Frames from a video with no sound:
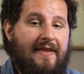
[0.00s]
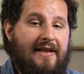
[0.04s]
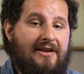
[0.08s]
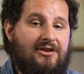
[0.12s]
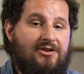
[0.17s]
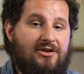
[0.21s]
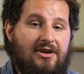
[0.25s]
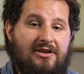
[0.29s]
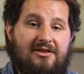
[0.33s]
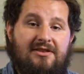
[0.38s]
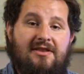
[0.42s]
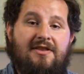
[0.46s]

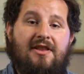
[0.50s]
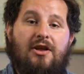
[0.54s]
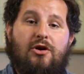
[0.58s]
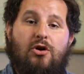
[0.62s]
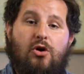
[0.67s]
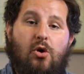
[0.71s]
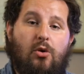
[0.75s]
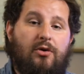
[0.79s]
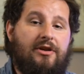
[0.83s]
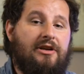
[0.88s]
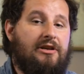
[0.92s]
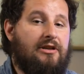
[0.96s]
That's just in the
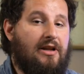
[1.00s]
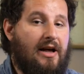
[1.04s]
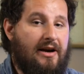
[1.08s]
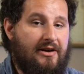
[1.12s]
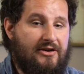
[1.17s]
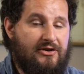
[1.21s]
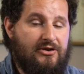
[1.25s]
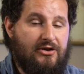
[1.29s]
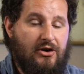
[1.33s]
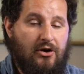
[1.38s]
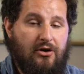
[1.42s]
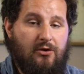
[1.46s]

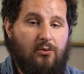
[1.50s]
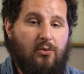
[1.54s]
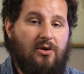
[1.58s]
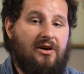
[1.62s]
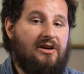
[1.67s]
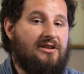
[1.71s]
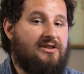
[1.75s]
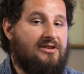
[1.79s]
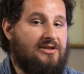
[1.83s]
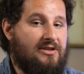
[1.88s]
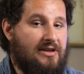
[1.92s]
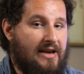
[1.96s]
Goldilocks zone
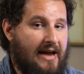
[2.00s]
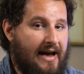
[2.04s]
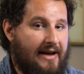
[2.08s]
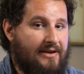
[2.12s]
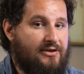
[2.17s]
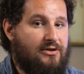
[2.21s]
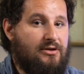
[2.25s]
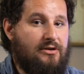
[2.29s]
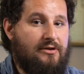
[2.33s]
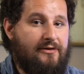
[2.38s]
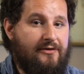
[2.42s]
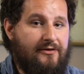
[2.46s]
where it's
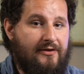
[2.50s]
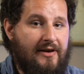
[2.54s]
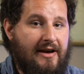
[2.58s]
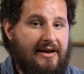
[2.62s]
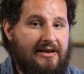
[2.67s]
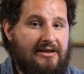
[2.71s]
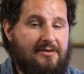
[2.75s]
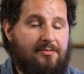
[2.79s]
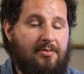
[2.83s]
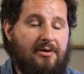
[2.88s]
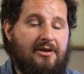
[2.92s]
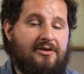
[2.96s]
not too
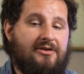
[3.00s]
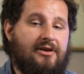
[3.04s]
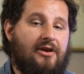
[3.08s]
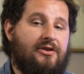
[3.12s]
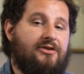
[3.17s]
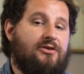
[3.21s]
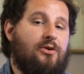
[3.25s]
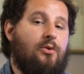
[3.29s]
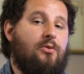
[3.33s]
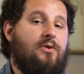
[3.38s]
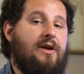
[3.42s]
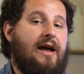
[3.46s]
faint, but it's
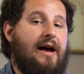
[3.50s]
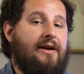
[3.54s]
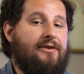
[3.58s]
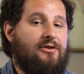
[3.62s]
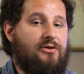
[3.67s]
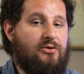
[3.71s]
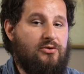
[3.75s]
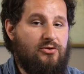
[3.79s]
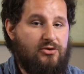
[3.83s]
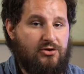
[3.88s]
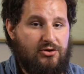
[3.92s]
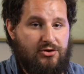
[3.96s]
also not
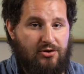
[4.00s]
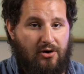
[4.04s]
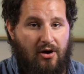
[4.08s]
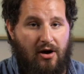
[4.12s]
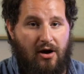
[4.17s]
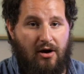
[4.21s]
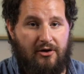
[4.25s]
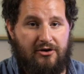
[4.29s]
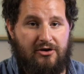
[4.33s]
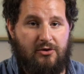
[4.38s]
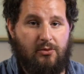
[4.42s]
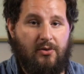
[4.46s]
too
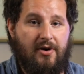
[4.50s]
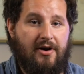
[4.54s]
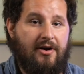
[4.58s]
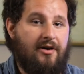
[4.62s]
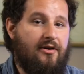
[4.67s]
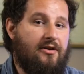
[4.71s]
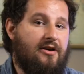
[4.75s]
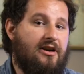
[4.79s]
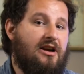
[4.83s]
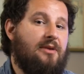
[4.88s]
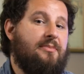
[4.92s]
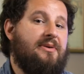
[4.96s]
strong to where
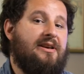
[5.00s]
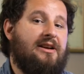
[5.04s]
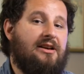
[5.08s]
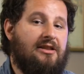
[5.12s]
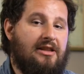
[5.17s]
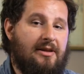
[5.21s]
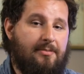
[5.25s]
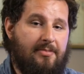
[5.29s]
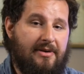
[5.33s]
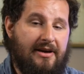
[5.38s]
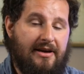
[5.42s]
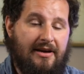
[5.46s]
you're gonna be
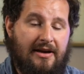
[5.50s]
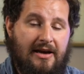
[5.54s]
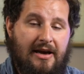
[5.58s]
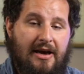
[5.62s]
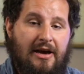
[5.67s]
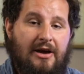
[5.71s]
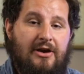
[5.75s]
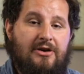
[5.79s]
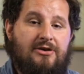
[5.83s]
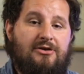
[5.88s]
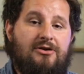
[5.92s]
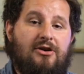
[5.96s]
clipping.
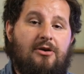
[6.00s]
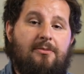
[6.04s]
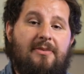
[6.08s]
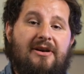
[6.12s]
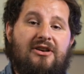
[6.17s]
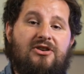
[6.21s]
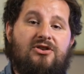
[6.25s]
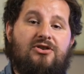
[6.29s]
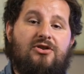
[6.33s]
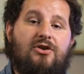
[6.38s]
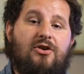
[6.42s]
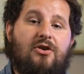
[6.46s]
So
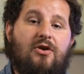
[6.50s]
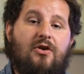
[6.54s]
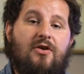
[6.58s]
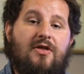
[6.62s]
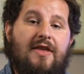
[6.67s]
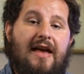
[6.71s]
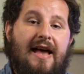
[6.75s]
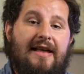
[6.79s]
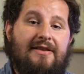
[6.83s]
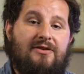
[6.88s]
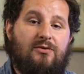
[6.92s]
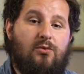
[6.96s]
make sure
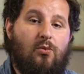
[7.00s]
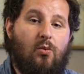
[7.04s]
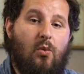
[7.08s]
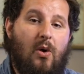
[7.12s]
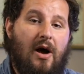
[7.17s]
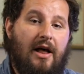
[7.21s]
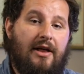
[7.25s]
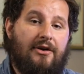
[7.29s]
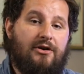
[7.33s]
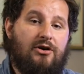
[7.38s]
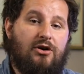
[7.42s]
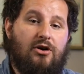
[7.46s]
that
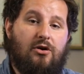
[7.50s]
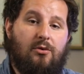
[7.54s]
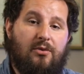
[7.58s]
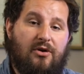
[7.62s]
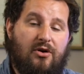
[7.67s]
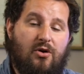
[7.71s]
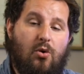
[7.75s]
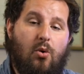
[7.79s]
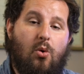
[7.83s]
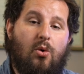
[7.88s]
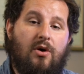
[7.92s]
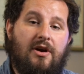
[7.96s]
while you're
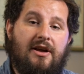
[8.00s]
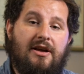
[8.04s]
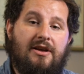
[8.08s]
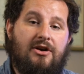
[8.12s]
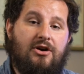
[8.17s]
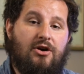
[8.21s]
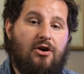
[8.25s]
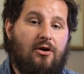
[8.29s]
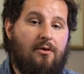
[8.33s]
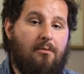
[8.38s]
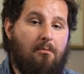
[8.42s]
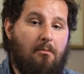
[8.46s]

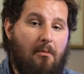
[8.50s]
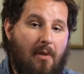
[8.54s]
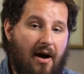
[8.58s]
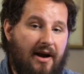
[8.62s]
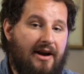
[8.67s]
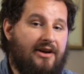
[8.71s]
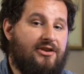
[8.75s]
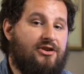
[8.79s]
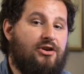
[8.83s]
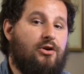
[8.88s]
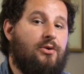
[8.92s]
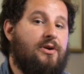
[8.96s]
recording, you're
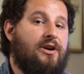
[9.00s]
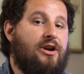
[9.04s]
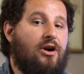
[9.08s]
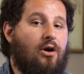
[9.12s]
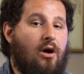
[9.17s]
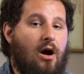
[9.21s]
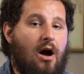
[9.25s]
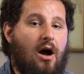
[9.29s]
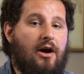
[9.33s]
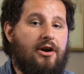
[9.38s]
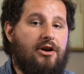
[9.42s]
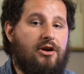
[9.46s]
monitoring
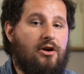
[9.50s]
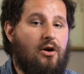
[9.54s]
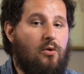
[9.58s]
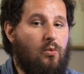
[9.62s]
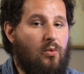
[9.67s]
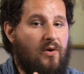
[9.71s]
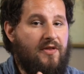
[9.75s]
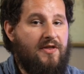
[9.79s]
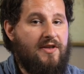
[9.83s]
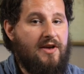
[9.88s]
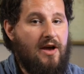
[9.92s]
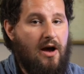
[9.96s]
your audio
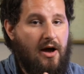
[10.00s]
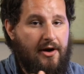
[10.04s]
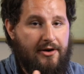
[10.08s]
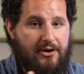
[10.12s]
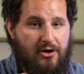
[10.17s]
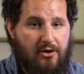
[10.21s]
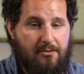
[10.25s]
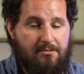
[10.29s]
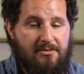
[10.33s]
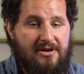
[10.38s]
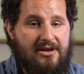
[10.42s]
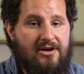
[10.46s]
with the
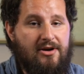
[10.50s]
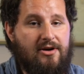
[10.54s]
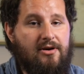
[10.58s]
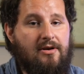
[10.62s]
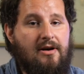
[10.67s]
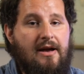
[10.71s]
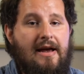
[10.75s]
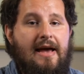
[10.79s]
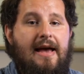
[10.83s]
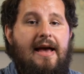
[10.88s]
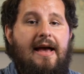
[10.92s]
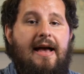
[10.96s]
audio
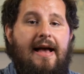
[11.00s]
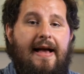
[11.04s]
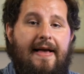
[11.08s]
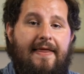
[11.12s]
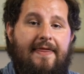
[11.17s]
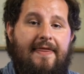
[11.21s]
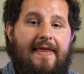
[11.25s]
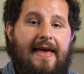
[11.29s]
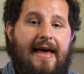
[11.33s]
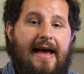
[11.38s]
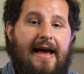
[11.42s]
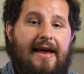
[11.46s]
meter
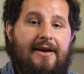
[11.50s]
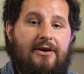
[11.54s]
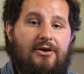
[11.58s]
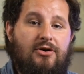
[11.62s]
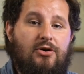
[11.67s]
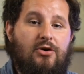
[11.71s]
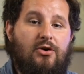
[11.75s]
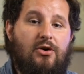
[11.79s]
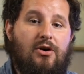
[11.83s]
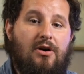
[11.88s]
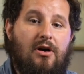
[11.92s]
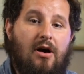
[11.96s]
and that
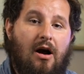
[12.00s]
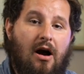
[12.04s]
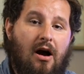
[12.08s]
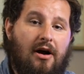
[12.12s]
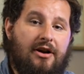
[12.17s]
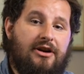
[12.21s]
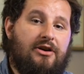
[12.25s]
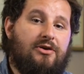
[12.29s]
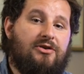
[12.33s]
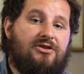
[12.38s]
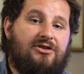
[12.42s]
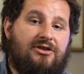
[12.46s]
your
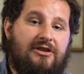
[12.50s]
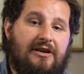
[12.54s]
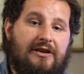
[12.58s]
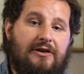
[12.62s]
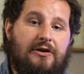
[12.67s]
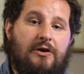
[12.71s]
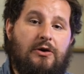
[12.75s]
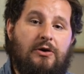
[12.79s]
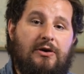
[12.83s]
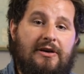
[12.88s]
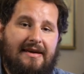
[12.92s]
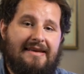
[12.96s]
audio
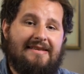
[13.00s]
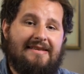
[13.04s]
signal